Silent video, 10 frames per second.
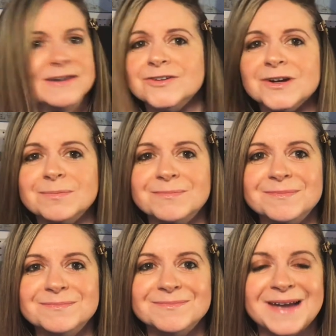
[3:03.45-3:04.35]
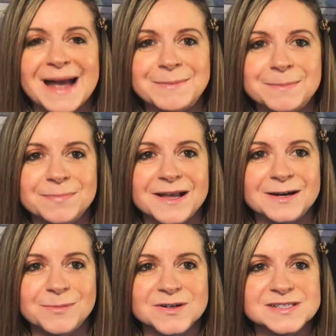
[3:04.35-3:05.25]
If you're a Happy
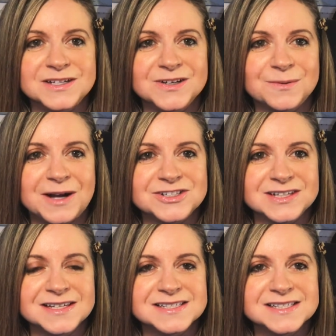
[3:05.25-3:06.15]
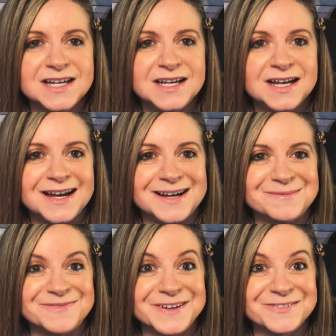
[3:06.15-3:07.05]
Planner person and you're watching this,
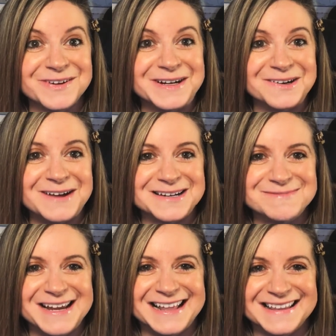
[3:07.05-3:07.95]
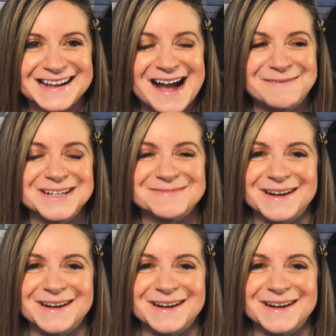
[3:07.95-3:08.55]
um, feel free to correct me in the comments.